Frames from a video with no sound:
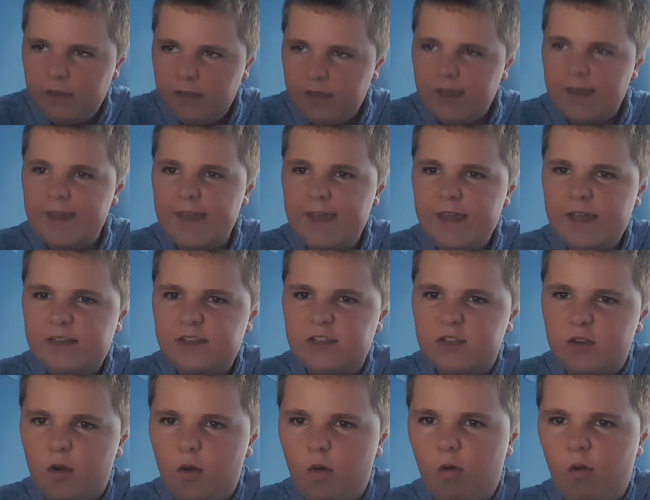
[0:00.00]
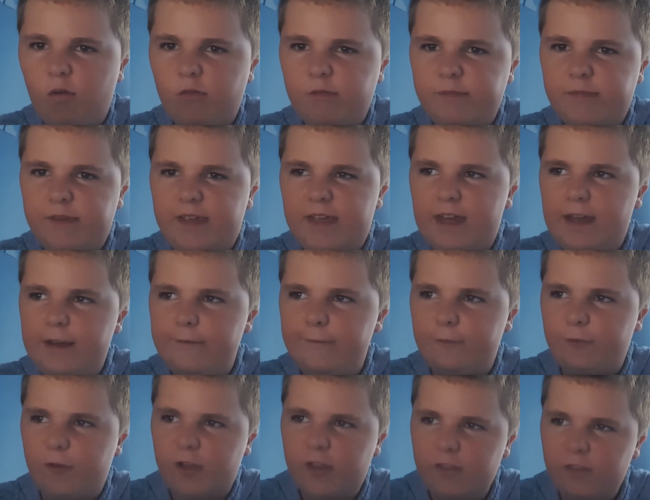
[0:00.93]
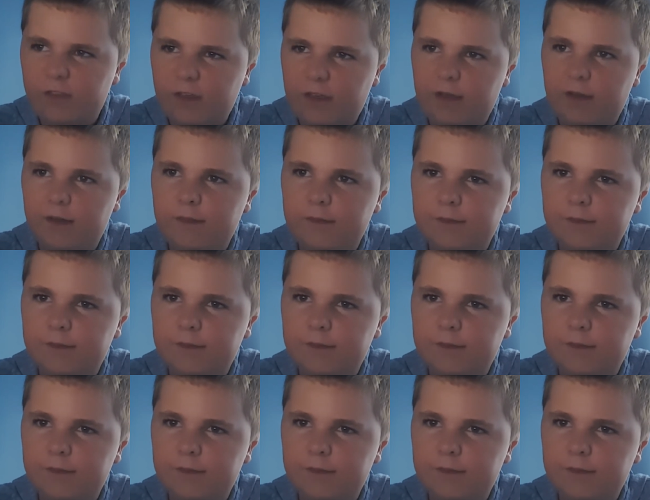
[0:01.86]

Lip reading: He told me everything.